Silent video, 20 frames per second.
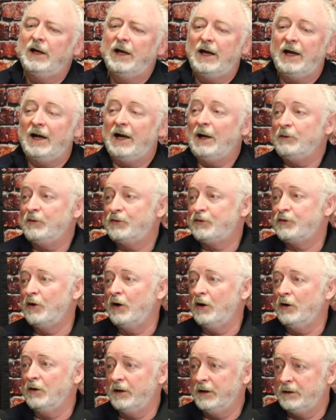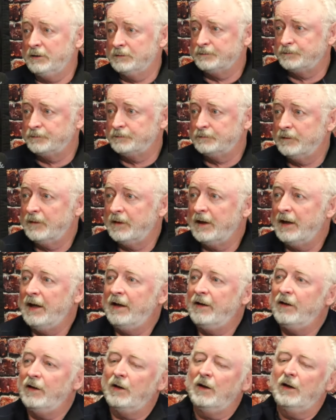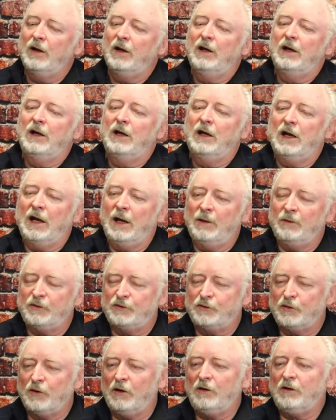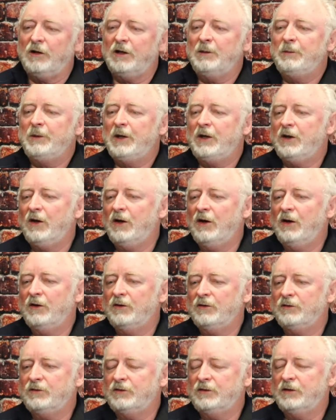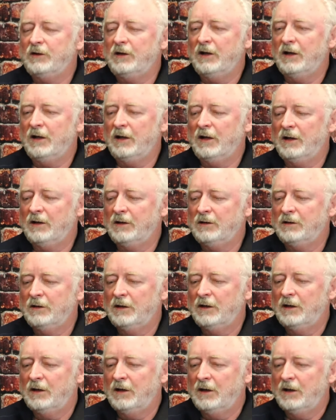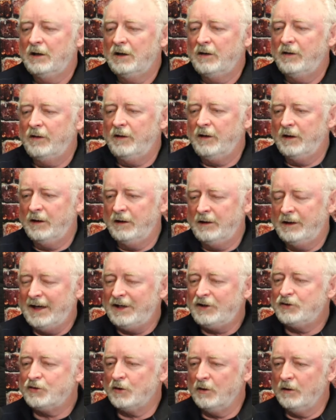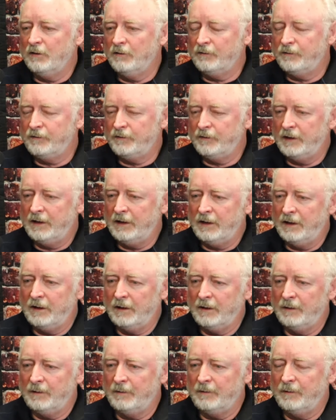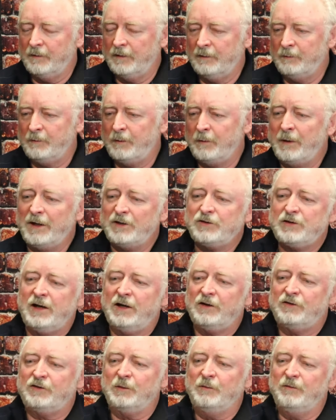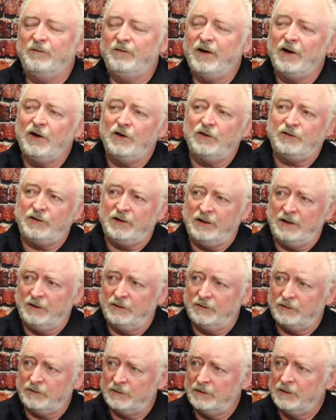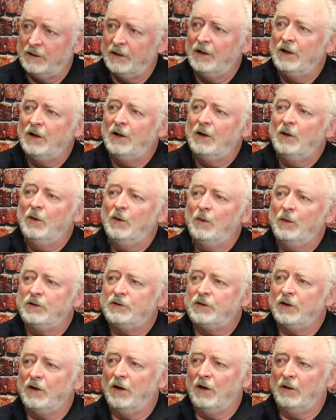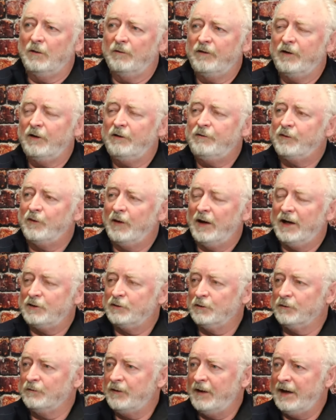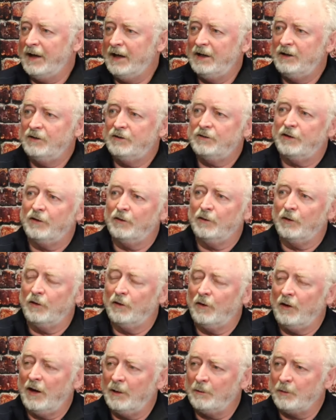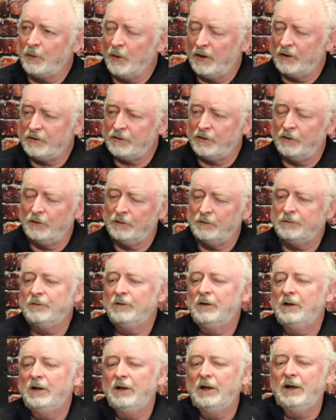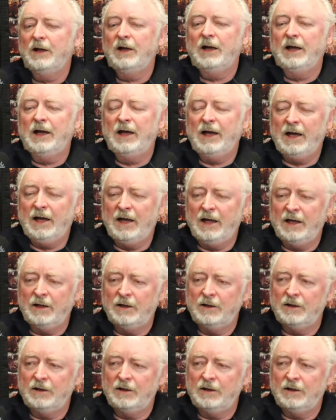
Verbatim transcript: and I was struggling, and I was struggling because uh, the nature of uh, the patient had some varices, which are very fragile veins that are under high pressure. And,